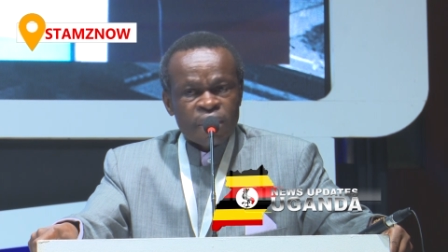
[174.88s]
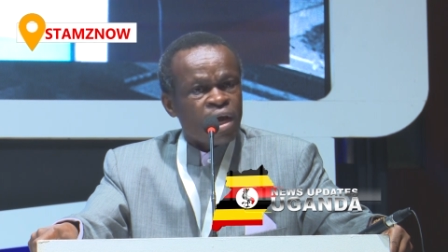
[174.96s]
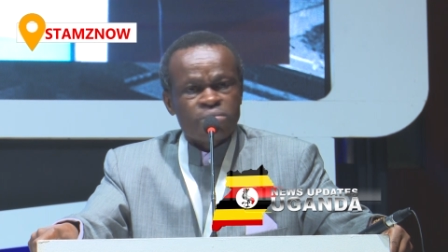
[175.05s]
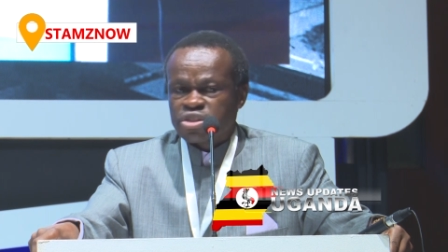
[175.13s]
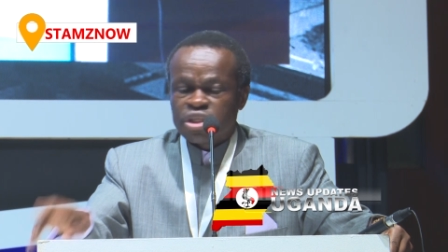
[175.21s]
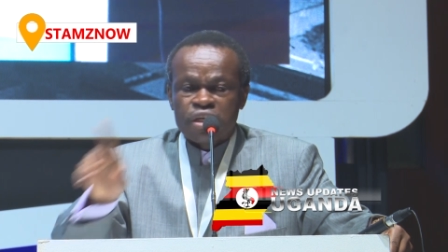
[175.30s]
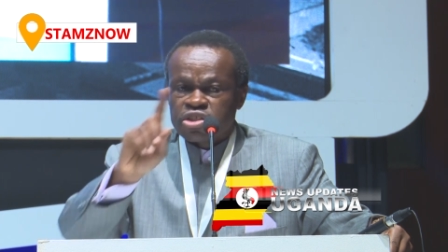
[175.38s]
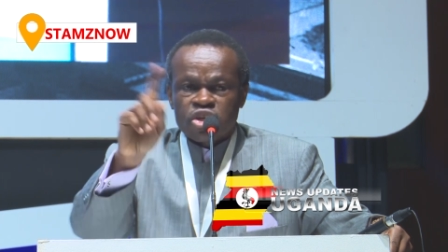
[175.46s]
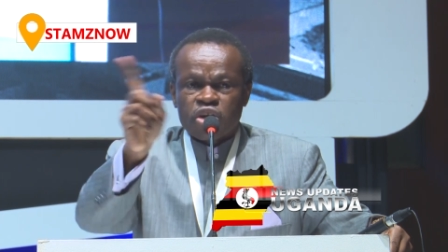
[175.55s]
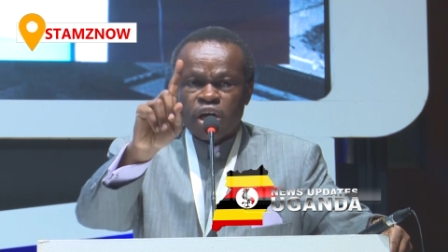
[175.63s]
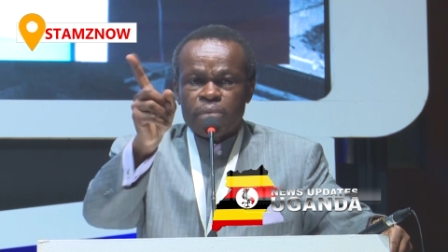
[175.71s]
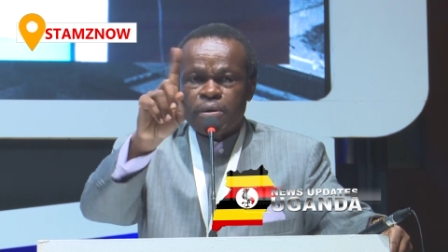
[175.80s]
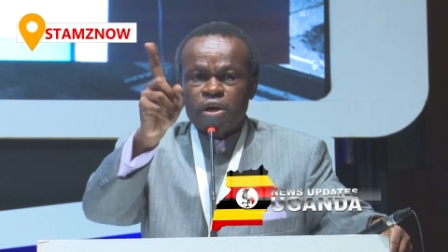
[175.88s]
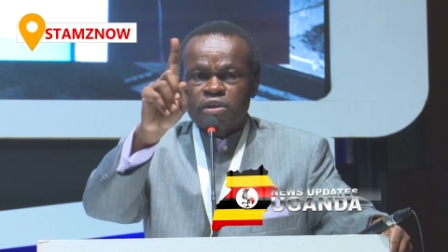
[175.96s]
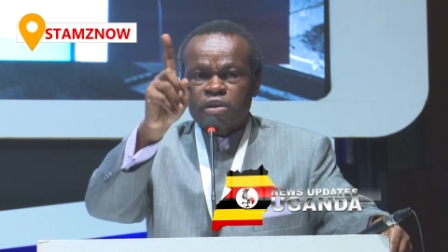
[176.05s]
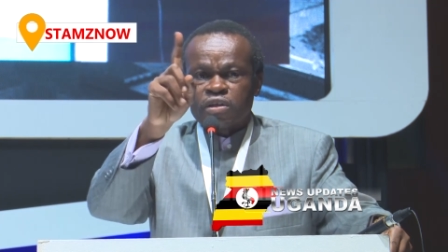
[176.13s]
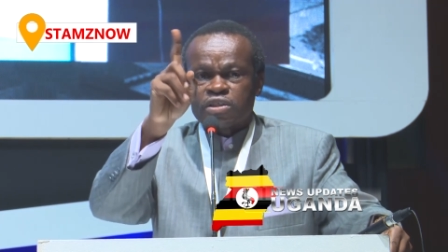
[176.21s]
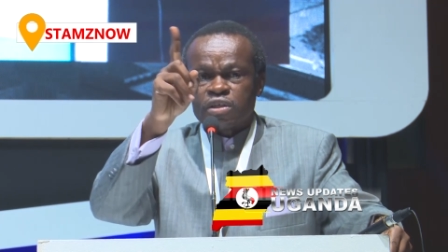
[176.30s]
I'm still talking
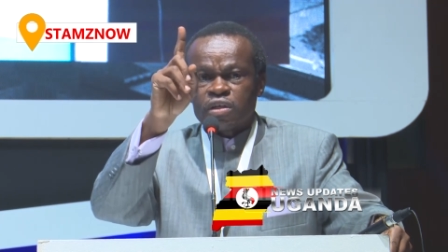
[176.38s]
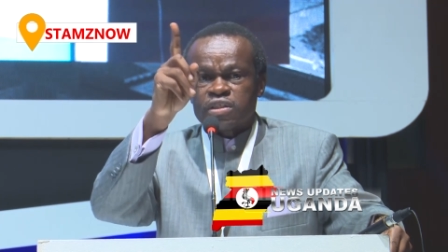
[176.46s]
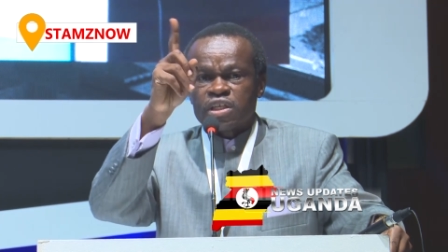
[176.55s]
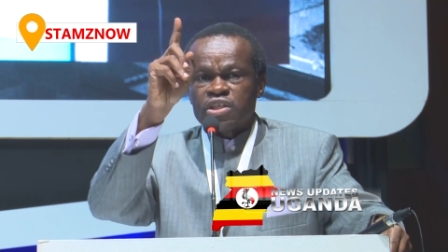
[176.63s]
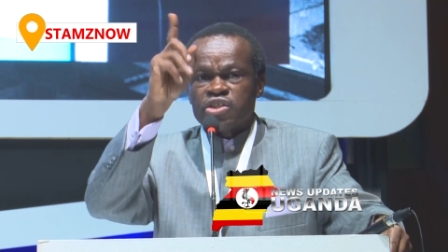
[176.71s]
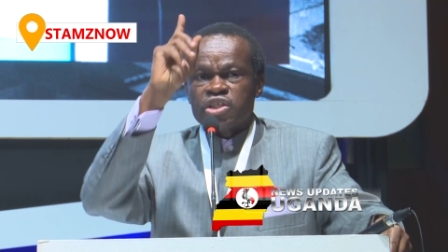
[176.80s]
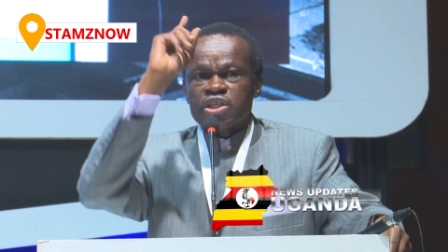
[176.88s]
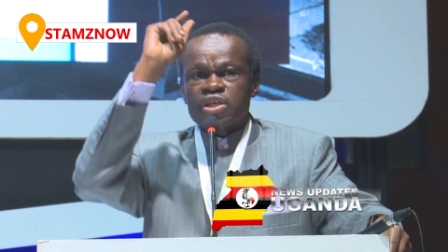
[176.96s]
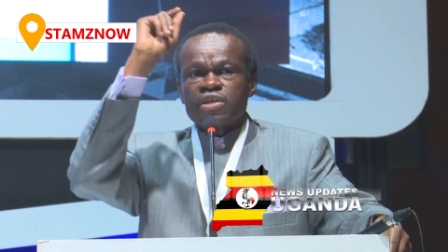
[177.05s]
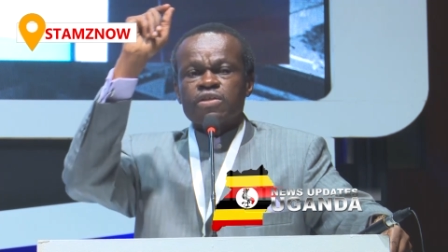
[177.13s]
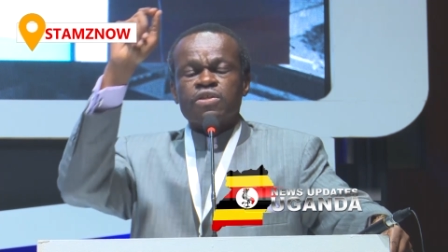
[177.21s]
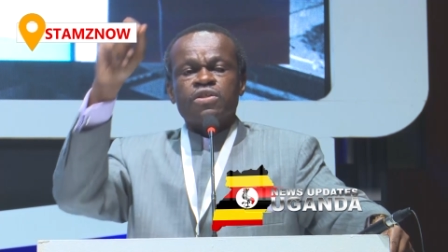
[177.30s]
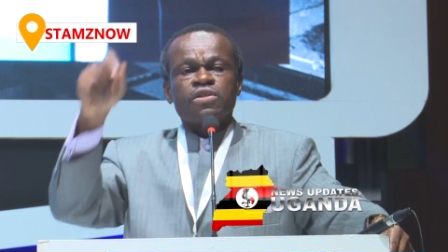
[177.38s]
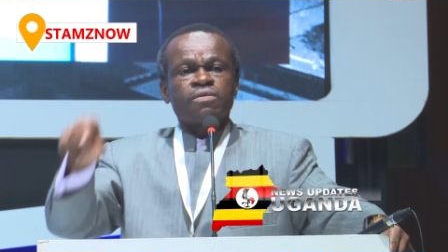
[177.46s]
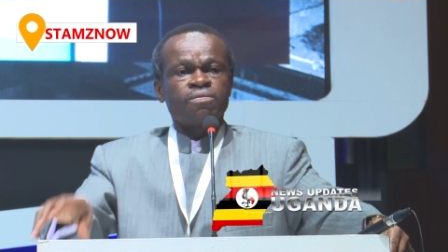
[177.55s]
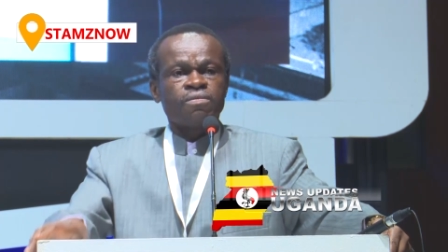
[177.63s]
about consulting engineers.